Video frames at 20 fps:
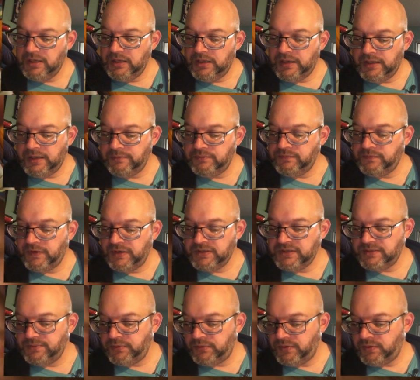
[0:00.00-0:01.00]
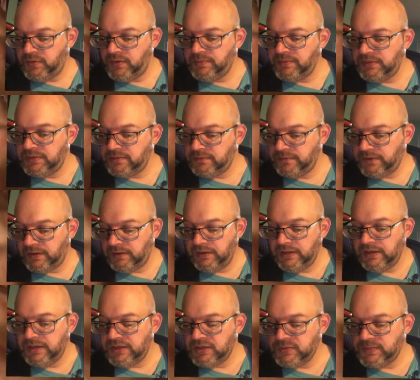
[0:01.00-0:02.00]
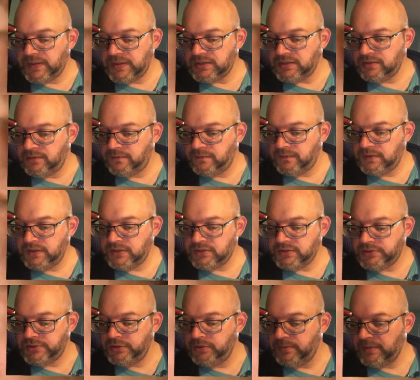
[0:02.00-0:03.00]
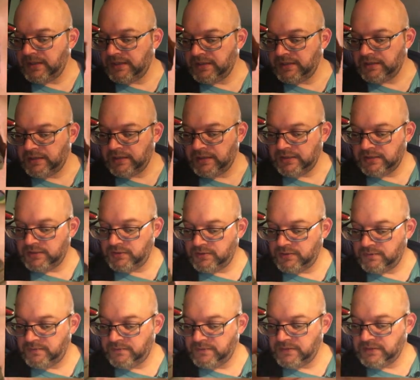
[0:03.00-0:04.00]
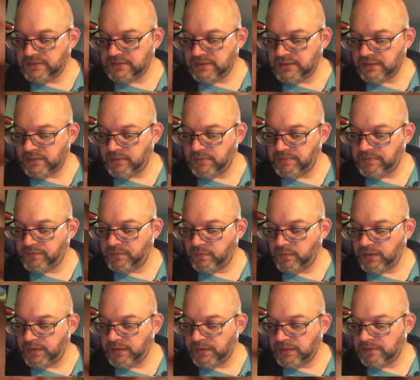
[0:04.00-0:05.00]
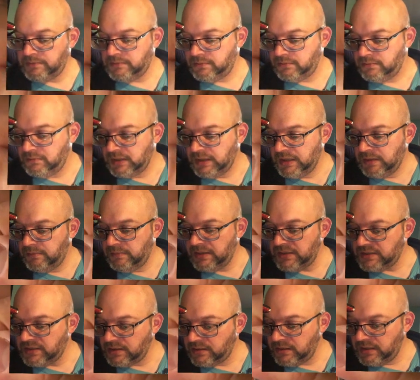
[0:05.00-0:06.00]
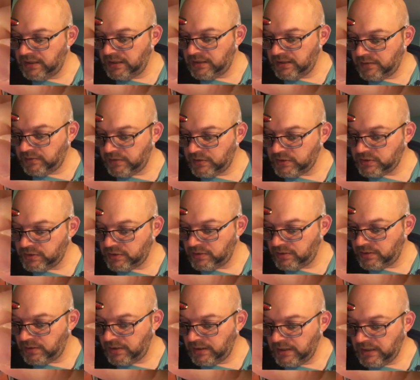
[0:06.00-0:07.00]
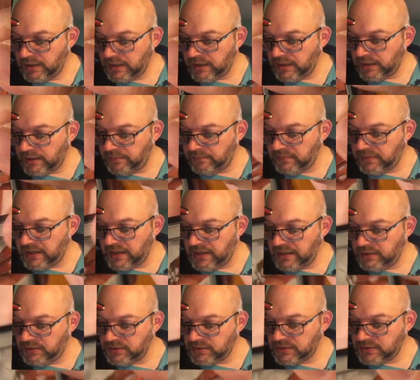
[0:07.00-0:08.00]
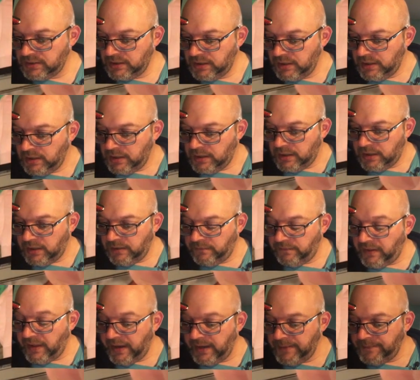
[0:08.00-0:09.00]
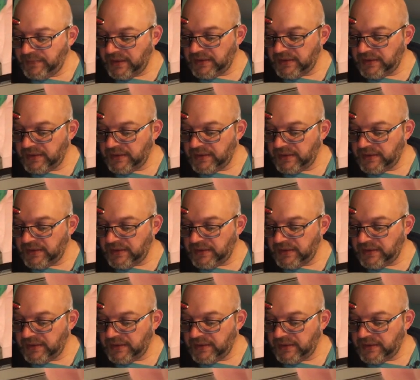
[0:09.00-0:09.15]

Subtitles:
Very simple equipment, very inexpensive. It's 2 mana, and you can equip it for 1, and basically the creature gains flying.